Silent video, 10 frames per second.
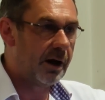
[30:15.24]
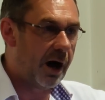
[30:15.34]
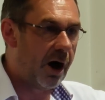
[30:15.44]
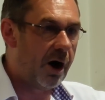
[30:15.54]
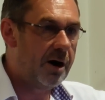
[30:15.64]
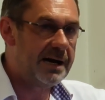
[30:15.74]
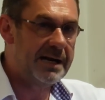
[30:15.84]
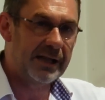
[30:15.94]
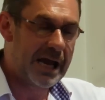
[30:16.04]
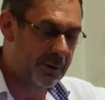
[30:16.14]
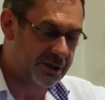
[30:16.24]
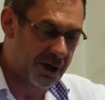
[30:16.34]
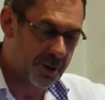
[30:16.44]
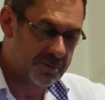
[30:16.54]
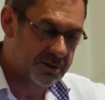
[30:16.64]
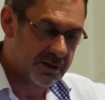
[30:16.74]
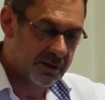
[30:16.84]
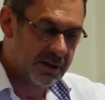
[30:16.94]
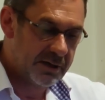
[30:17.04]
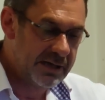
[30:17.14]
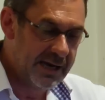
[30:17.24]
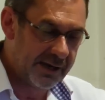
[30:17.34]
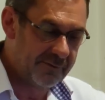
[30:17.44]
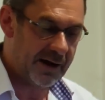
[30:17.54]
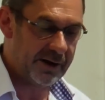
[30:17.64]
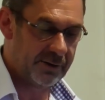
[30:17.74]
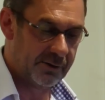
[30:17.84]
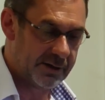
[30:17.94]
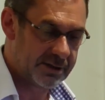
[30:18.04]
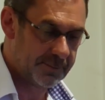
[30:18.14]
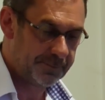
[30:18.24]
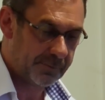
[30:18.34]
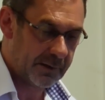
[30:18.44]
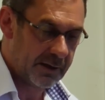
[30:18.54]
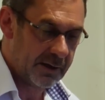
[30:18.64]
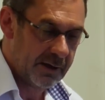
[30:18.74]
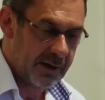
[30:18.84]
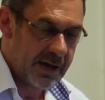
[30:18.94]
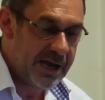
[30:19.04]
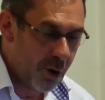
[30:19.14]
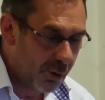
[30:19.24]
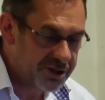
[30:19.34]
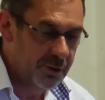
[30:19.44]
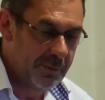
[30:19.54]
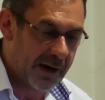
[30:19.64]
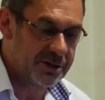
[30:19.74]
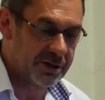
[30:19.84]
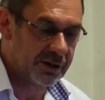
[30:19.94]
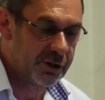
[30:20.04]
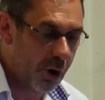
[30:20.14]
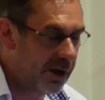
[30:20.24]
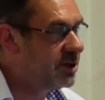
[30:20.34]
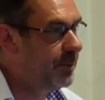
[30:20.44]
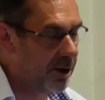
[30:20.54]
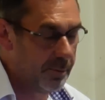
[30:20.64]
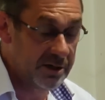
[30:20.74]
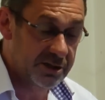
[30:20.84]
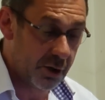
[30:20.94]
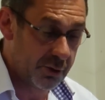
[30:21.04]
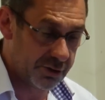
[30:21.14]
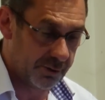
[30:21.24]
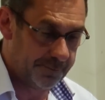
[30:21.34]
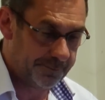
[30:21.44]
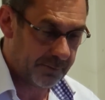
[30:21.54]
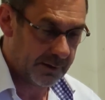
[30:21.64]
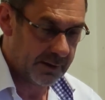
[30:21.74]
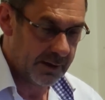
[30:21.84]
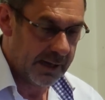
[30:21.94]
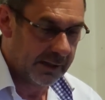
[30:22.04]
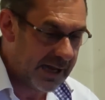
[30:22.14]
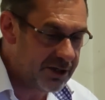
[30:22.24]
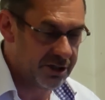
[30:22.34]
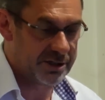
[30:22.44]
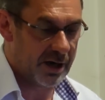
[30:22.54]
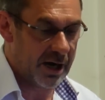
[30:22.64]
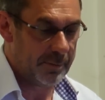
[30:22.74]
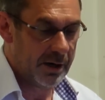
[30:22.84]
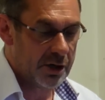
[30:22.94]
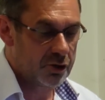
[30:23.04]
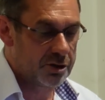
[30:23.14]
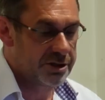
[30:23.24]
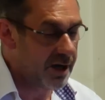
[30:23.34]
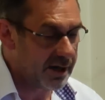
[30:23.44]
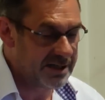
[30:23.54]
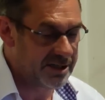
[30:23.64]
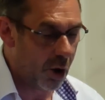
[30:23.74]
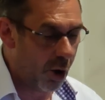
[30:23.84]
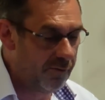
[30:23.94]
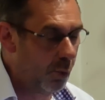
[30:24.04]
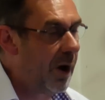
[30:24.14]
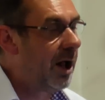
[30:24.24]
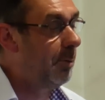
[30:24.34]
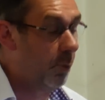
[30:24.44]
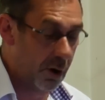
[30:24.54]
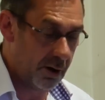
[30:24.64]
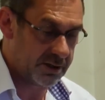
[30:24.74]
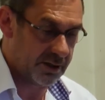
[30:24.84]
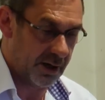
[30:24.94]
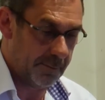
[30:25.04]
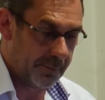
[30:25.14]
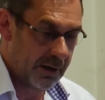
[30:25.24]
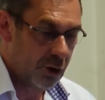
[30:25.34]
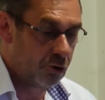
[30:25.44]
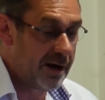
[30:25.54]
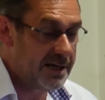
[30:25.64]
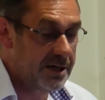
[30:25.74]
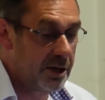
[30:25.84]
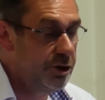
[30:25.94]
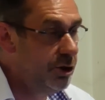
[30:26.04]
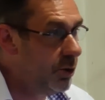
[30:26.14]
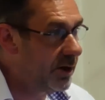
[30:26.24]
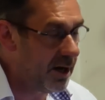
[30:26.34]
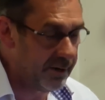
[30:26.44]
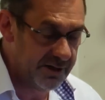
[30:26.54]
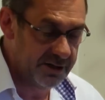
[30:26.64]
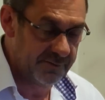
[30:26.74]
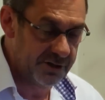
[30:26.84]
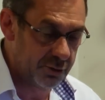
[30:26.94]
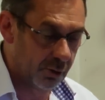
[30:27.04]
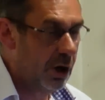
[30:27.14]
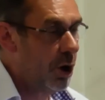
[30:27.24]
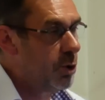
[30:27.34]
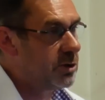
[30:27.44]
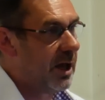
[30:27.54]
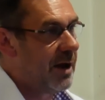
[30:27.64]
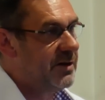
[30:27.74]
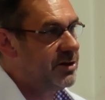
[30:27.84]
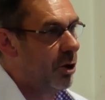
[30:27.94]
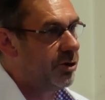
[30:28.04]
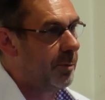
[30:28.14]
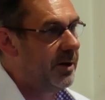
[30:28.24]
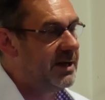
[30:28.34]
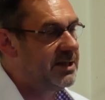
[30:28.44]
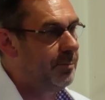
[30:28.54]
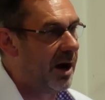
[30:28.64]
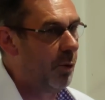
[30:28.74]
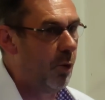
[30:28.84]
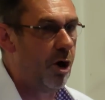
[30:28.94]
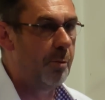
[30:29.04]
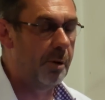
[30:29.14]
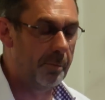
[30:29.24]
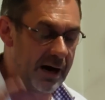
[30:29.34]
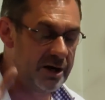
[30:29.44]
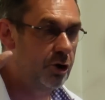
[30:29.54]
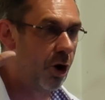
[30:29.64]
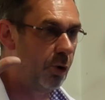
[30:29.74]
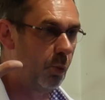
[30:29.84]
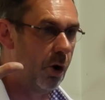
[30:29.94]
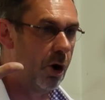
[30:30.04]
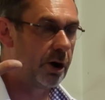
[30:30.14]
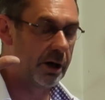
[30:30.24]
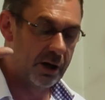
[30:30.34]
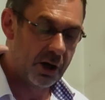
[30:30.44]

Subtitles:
are, in labour terms, nearly valueless. He also imagined knowledge becoming social, leisure time starting to overwhelm work time, creating a new kind of individual whose life is not dominated by work but by non-work